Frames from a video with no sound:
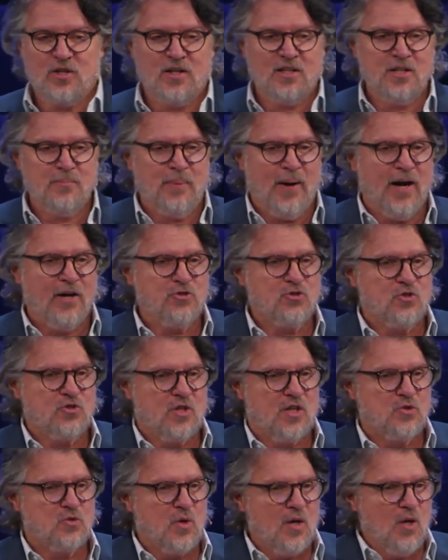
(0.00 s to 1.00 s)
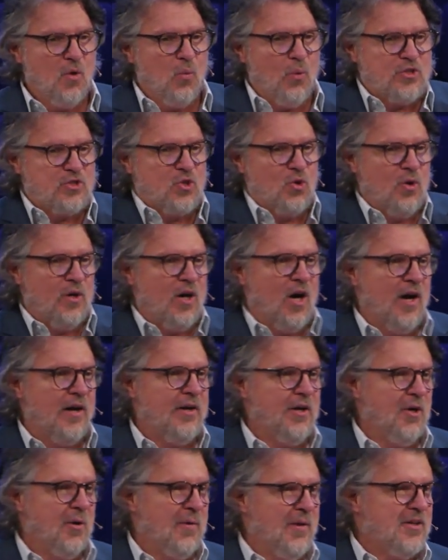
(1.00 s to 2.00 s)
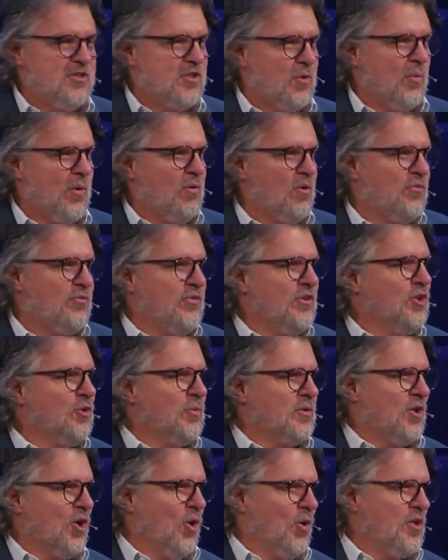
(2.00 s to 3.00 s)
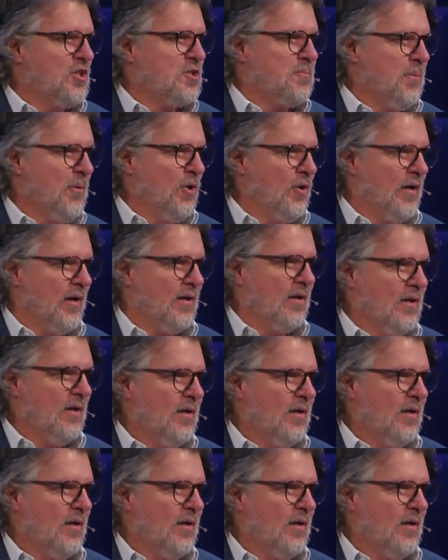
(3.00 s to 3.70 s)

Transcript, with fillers: And the pastor says, What's going on here? And they said, We were filled with the Holy Spirit.